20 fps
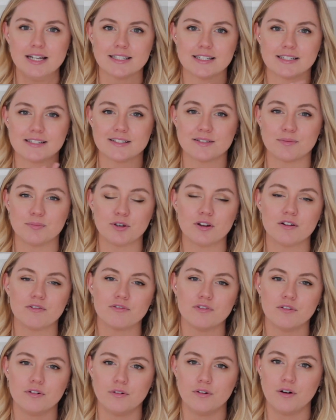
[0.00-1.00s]
This is a
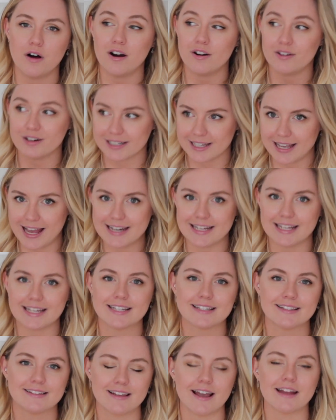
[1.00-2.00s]
beautiful
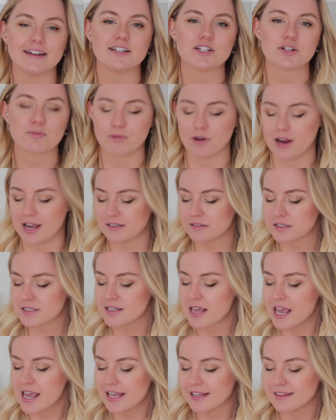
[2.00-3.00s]
organic Danish brand